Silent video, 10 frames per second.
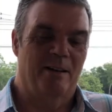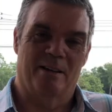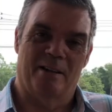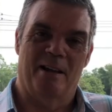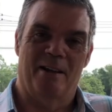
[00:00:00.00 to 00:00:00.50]

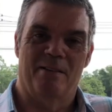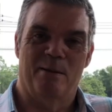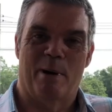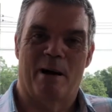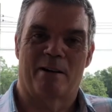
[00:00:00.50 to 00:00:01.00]
you can hear in
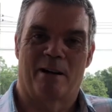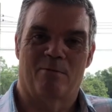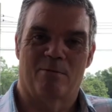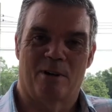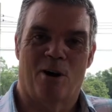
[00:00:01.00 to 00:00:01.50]
the
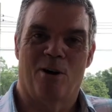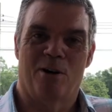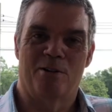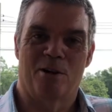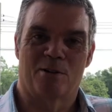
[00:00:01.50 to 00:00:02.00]
background all
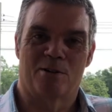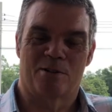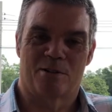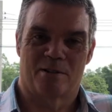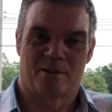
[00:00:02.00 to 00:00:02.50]
the
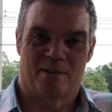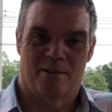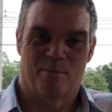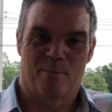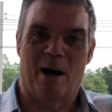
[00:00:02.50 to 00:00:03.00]
dogs
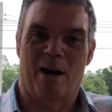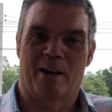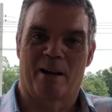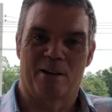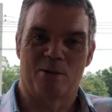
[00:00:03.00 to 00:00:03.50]

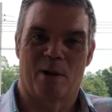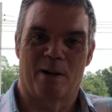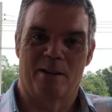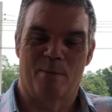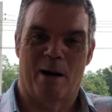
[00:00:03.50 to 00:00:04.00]
barking as
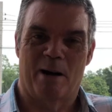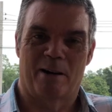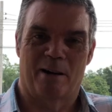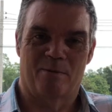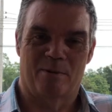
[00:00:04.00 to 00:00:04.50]
well in the
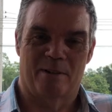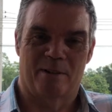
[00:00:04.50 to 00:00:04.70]
background.